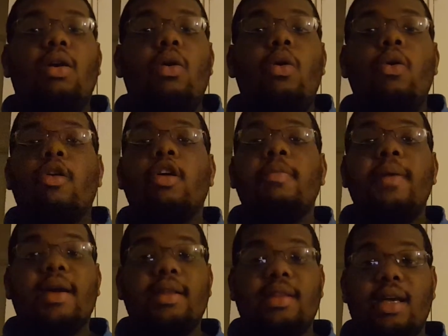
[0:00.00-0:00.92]
Who are you
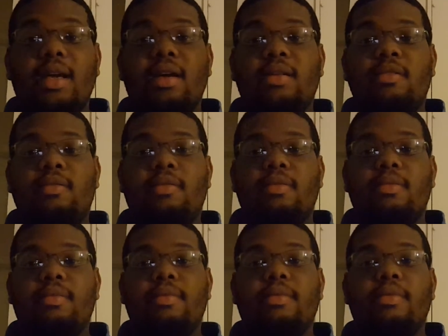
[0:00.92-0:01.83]
picking then?
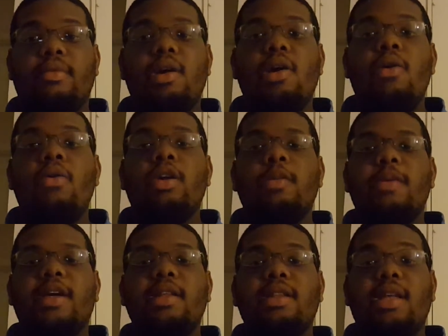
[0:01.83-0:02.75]
Who are you
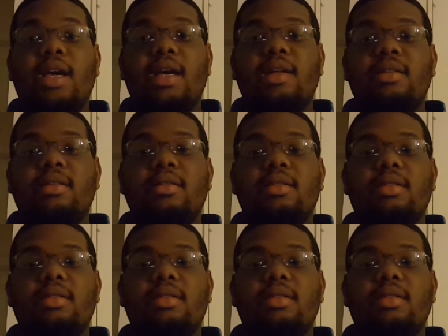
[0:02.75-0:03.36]
picking then?